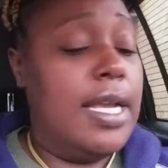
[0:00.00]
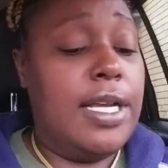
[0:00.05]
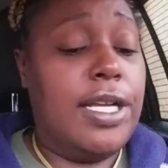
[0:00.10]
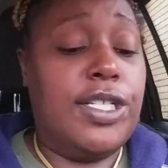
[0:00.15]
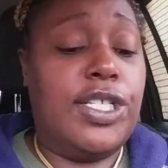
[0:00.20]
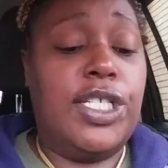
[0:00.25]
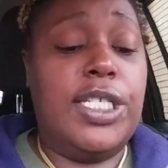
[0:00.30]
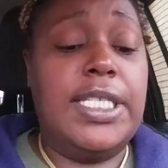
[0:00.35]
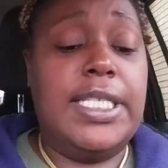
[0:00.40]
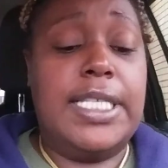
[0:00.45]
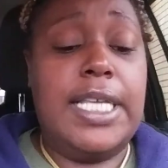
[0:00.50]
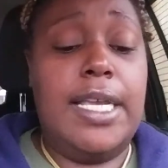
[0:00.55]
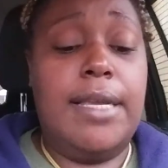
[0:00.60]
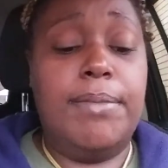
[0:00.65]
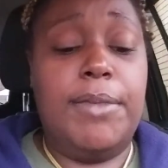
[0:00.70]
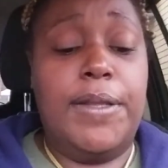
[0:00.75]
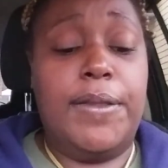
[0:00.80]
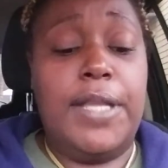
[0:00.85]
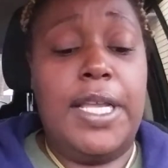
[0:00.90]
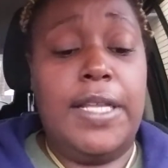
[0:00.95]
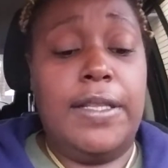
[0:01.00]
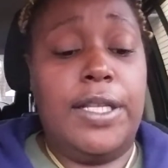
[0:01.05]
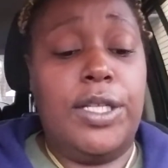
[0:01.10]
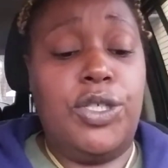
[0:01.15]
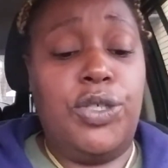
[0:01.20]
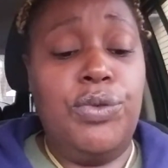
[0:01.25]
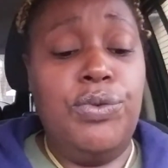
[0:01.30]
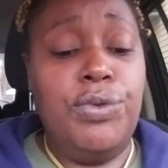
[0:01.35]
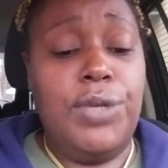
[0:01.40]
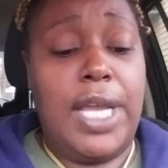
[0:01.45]
Because she seemed to think
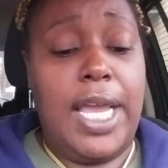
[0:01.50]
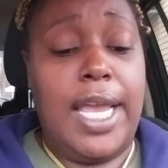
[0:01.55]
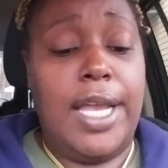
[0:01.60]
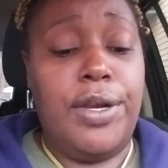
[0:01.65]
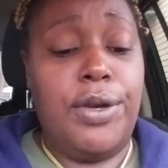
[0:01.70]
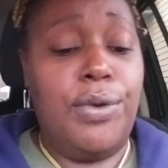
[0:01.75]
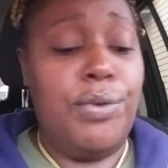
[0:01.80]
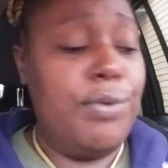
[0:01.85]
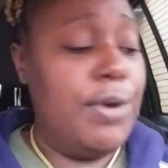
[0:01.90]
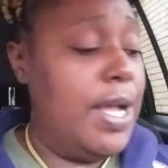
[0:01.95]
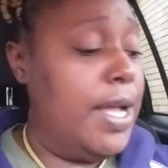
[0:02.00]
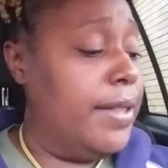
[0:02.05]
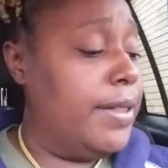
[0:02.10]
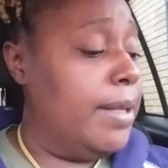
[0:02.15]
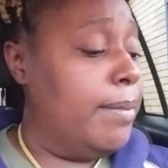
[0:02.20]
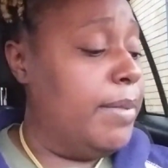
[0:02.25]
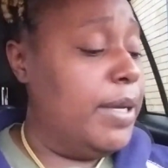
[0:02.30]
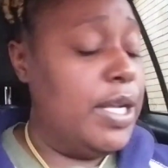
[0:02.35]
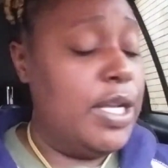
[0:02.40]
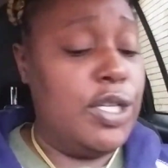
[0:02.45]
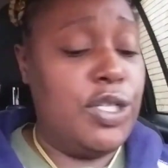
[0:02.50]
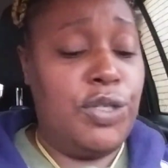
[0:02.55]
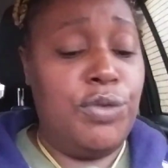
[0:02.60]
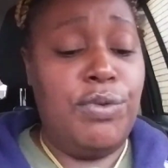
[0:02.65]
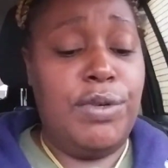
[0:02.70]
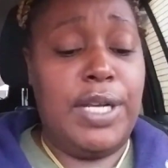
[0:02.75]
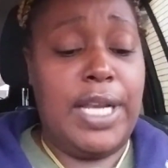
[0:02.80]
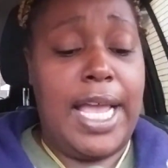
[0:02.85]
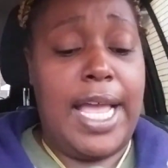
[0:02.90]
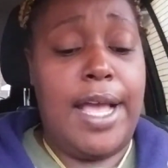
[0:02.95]
that you can't do nothing because
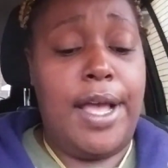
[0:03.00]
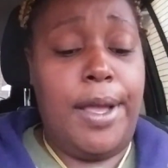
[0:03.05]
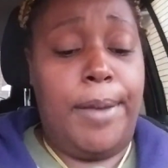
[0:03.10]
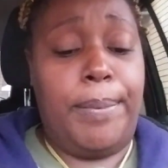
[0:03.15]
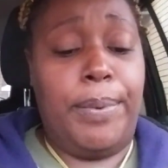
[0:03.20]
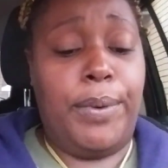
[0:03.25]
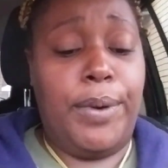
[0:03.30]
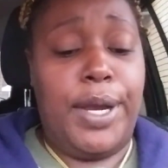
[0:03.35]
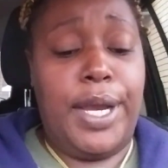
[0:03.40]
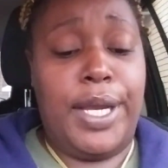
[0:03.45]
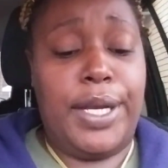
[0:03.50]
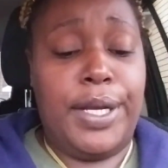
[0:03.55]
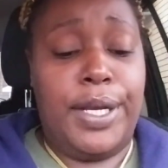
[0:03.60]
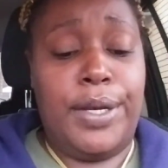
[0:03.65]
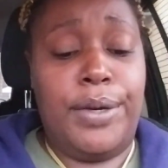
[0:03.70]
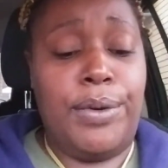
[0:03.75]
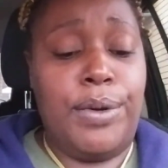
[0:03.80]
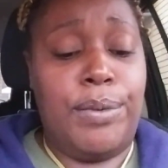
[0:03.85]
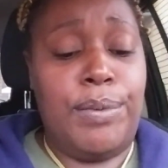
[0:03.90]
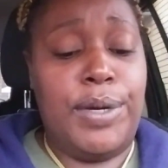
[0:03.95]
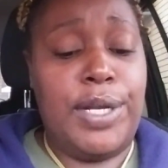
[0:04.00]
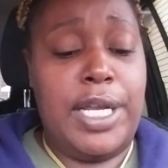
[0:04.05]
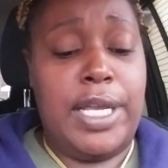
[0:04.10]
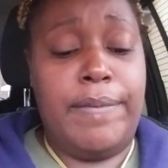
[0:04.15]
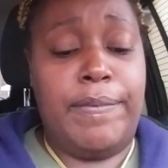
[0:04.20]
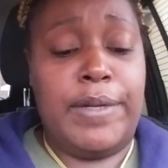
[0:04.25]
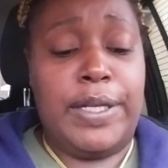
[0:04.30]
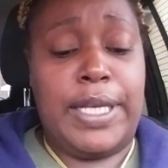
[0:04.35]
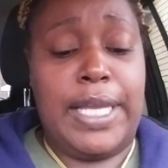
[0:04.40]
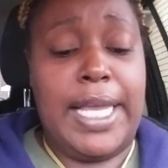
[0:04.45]
you got her pregnant or
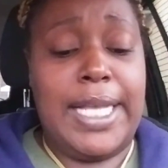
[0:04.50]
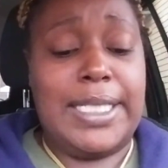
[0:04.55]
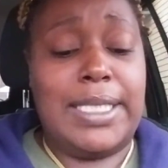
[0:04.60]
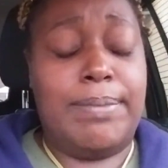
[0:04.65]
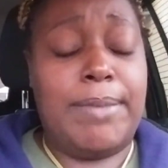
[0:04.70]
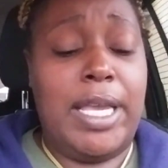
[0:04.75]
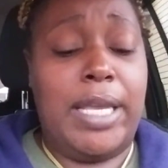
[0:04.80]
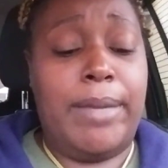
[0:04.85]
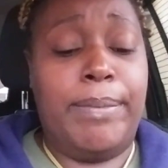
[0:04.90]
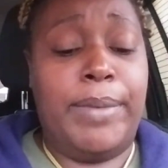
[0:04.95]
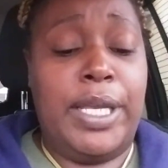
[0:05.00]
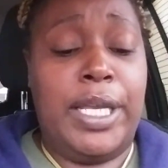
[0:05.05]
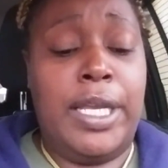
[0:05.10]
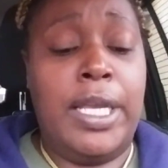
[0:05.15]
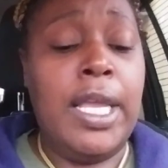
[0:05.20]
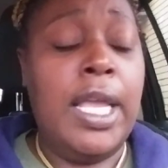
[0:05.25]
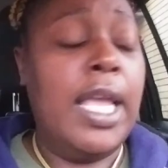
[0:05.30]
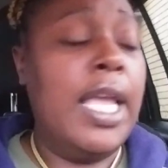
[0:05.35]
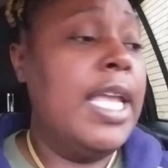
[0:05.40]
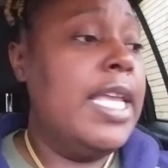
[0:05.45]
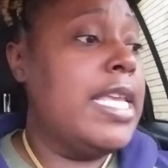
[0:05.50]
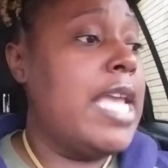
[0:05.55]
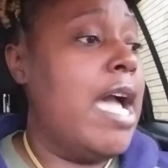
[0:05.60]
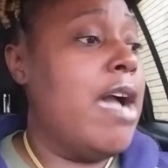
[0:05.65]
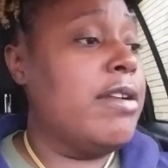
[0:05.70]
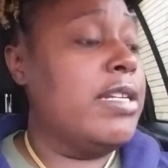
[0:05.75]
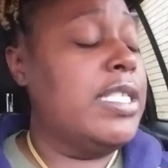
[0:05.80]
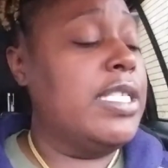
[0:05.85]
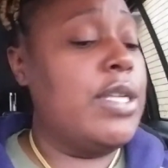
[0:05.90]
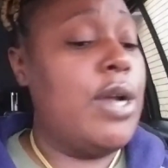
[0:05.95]
whatever the case may be.
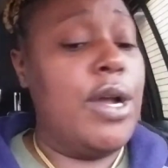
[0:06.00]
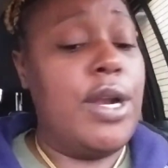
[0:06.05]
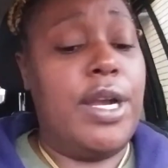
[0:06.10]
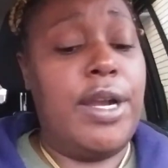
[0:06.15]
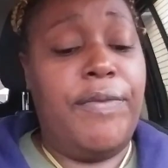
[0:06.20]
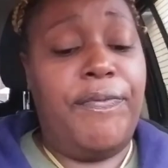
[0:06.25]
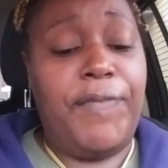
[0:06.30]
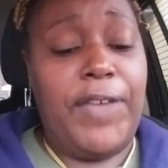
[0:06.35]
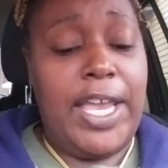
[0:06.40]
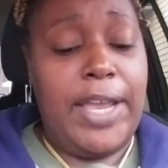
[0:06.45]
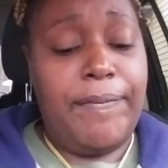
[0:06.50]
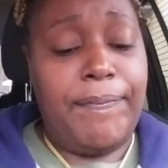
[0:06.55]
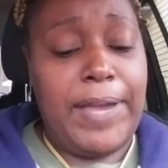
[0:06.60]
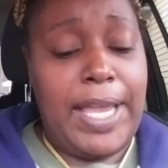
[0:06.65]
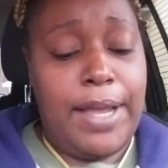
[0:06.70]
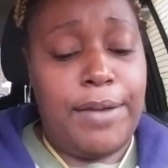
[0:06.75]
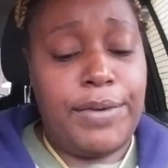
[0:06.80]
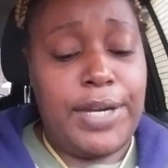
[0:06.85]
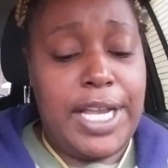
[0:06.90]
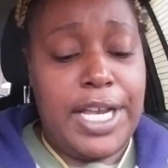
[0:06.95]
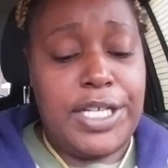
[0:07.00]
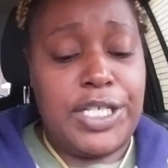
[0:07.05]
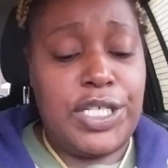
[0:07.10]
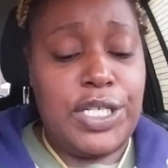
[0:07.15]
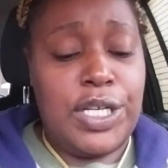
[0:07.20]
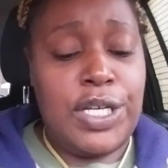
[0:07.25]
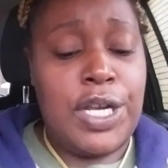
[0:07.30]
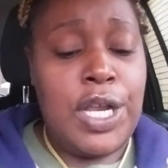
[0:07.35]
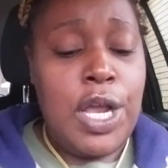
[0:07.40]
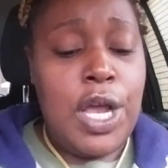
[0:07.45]
Y'all have started a fake
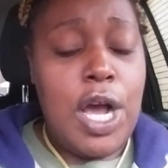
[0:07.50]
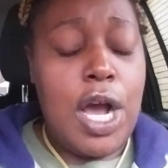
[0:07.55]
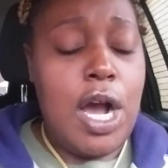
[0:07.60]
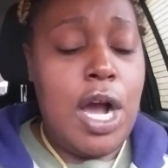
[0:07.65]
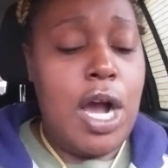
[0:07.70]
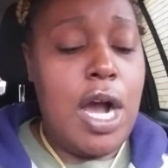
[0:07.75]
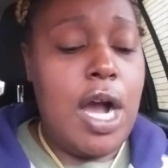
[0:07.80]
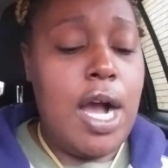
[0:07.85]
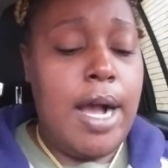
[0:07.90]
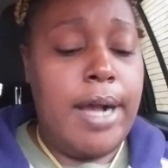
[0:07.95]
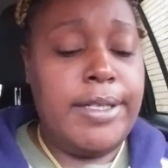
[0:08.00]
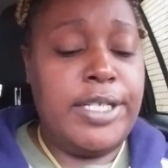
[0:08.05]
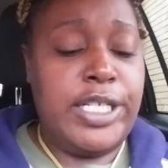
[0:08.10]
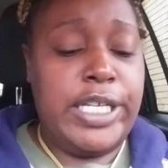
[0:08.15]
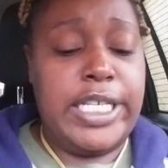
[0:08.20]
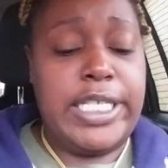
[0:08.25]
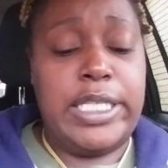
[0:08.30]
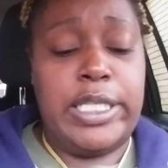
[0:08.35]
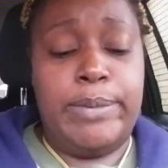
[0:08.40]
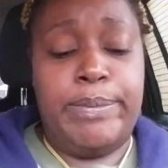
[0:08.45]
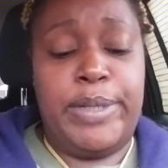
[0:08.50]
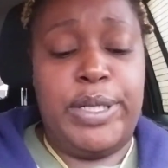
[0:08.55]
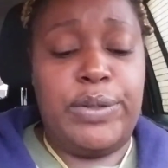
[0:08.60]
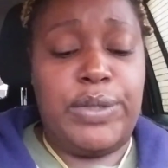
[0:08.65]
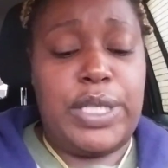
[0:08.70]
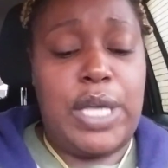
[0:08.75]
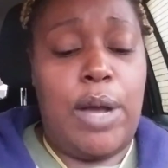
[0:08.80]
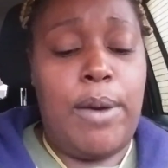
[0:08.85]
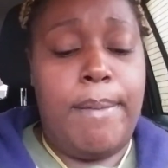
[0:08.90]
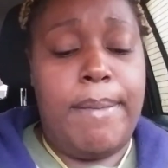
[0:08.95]
foundation uh, just
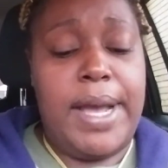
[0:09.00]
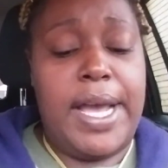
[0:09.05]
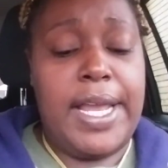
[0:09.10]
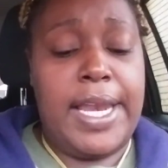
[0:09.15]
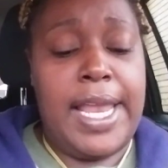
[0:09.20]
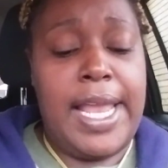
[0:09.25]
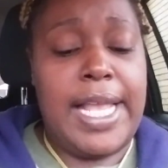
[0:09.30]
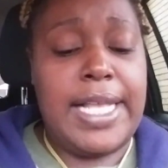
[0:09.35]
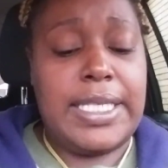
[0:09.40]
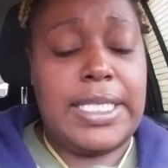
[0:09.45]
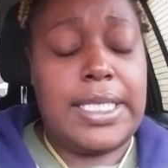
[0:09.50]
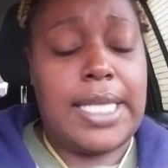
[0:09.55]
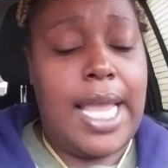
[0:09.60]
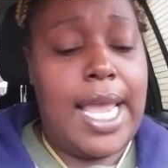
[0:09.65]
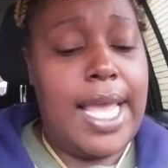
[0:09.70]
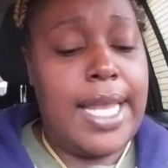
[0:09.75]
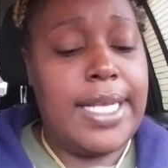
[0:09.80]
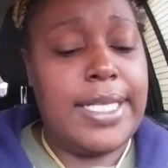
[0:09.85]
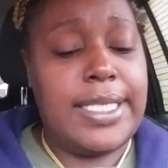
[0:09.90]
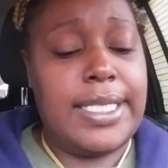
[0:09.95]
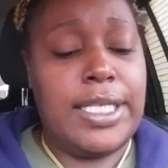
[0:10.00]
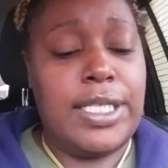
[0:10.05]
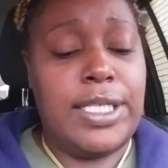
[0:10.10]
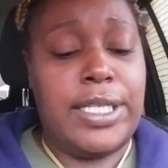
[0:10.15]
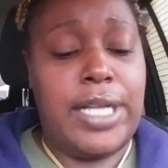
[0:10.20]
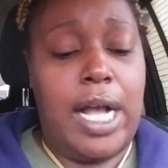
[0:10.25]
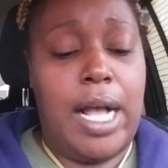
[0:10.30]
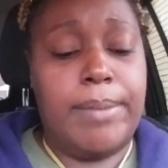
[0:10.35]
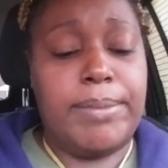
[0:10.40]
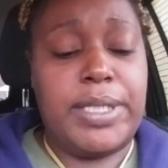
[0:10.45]
built on money and status and
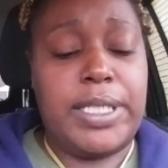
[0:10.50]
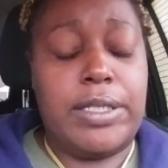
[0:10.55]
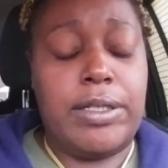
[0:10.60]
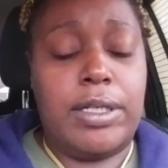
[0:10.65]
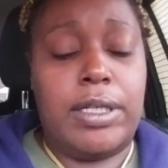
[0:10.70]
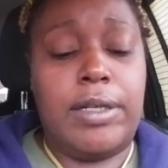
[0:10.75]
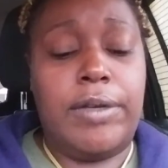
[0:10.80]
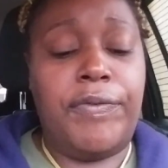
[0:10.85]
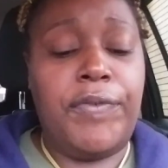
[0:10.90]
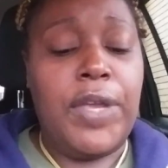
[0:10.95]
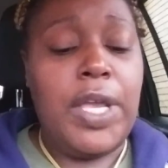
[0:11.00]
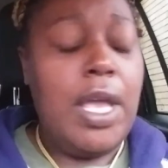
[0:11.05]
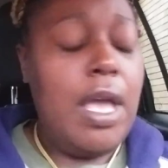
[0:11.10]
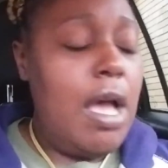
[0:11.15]
dumb stuff.